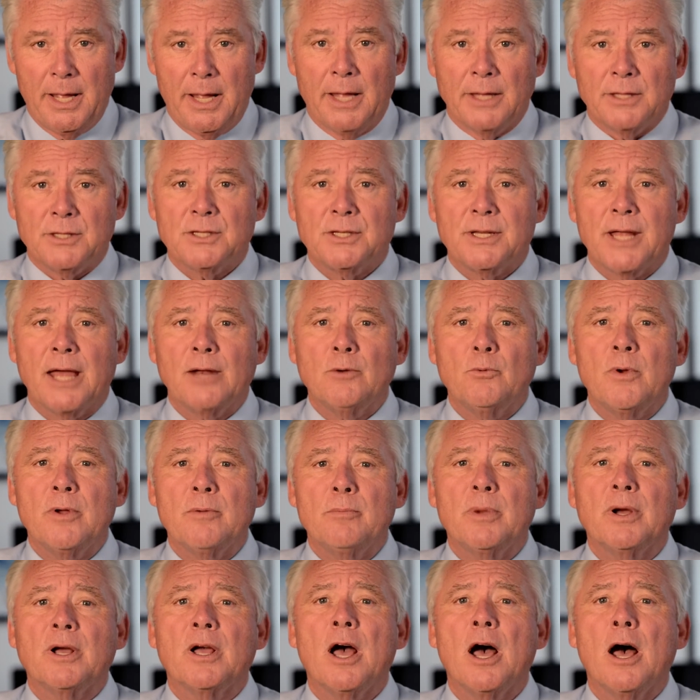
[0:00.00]
Instead,
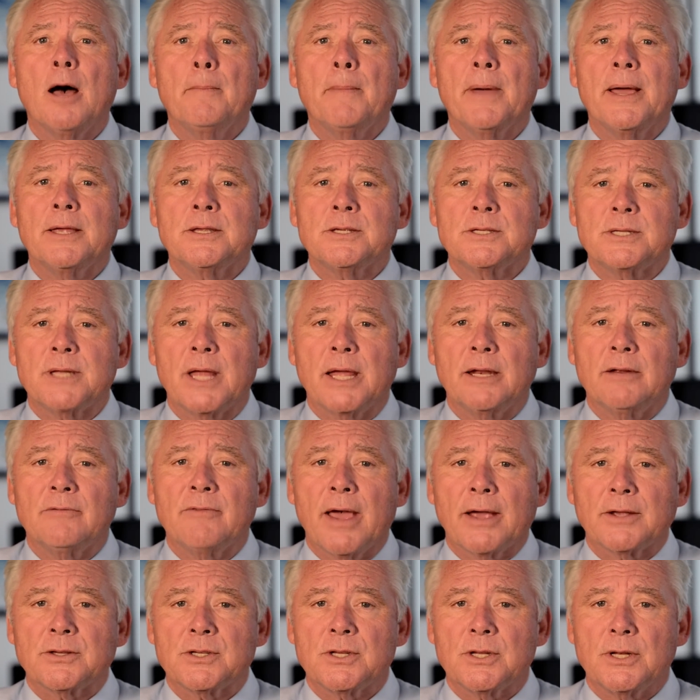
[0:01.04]
we've become a state of
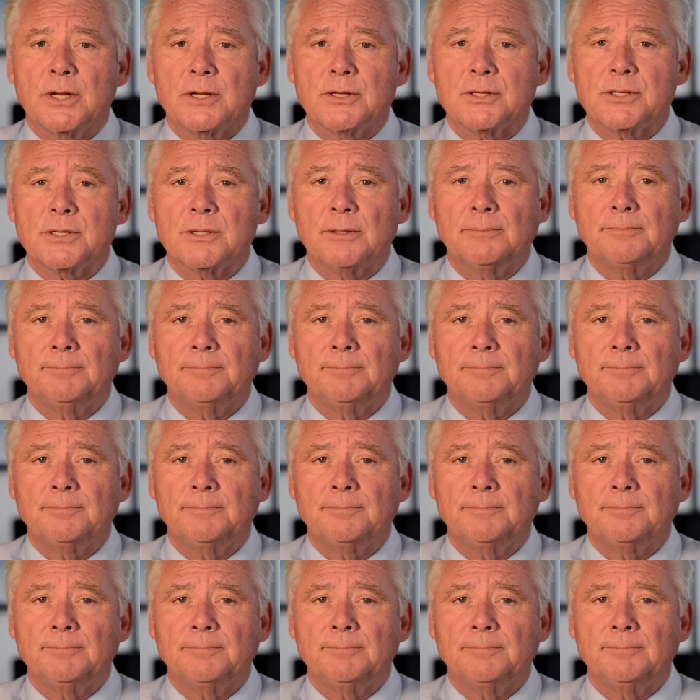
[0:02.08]
exodus.